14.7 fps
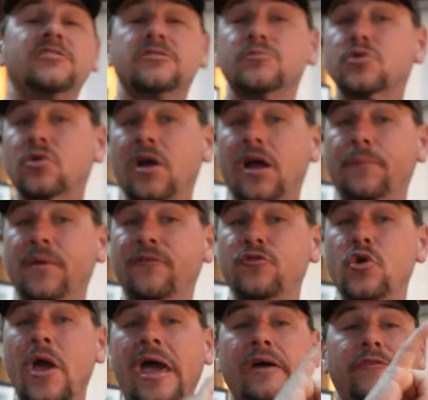Subscribe if
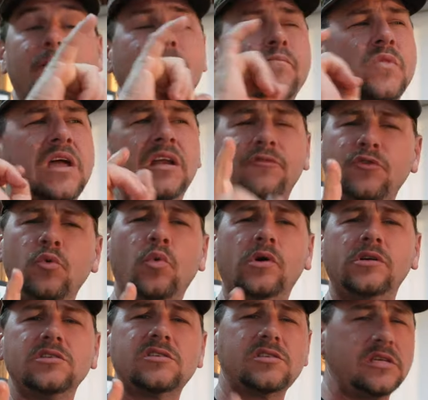you haven't. And if you
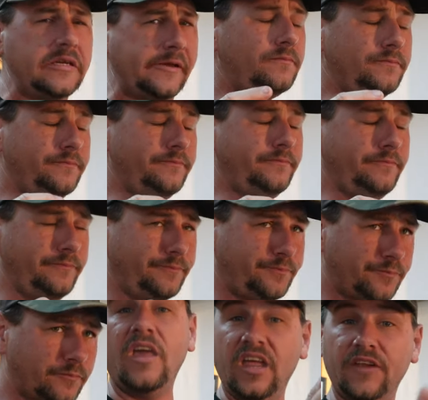wanna see, and
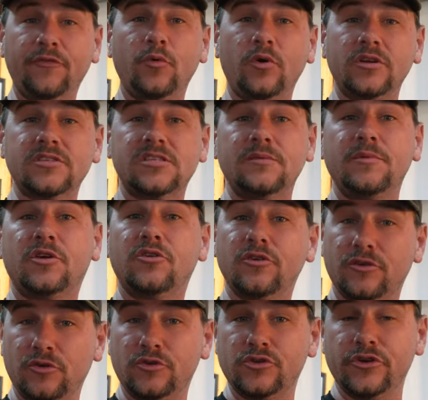if you wanna see me cook
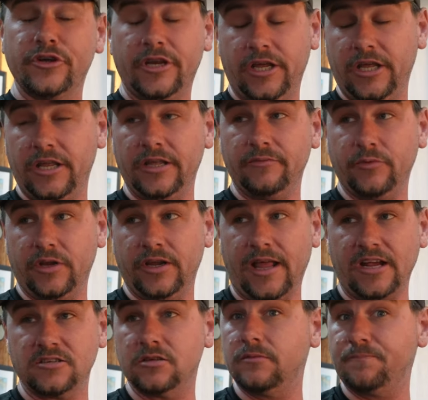Nutri and eat it when it
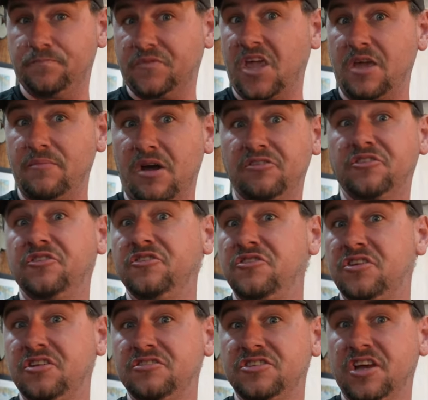actually came out good, you
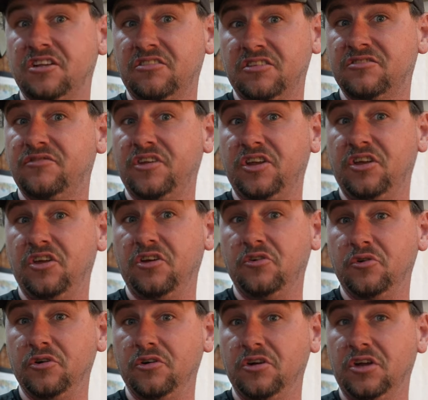can check this video
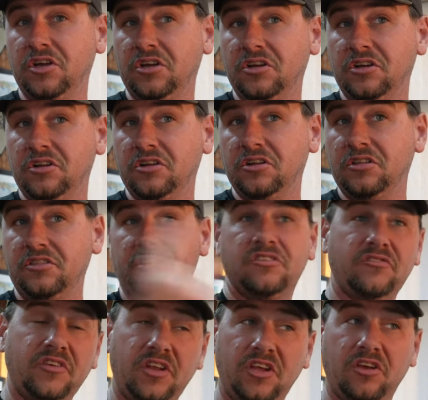or
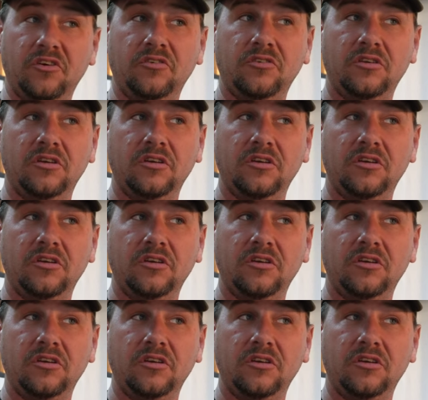this video.